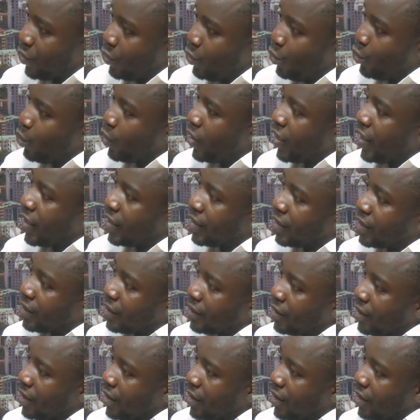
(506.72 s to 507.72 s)
You
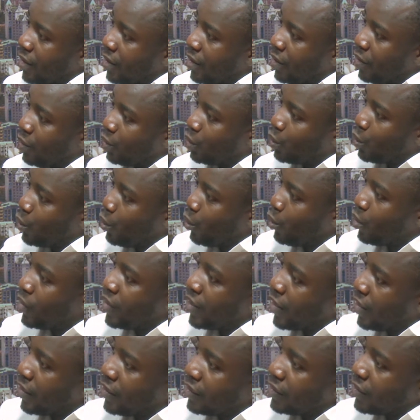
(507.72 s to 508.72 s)
get to do
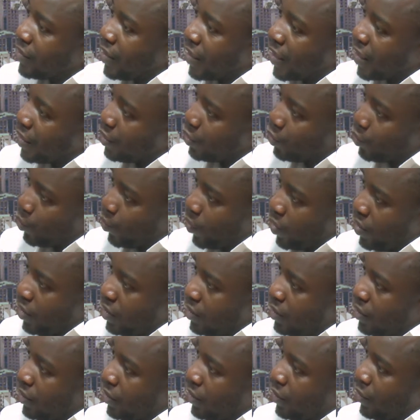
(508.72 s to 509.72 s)
things the right way,
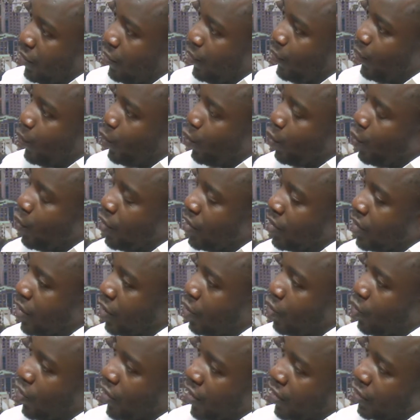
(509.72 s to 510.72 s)
mm-hmm. following
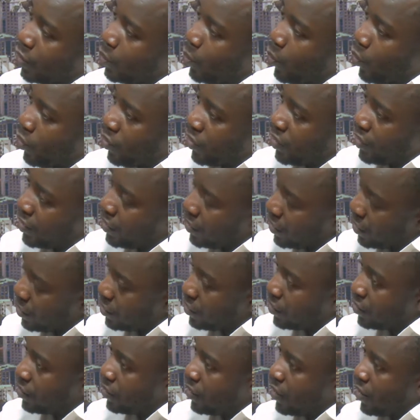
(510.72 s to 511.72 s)
the correct
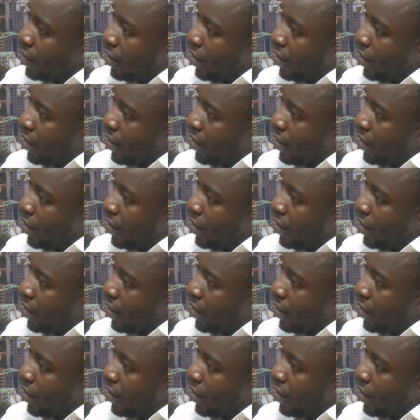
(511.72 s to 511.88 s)
procedures,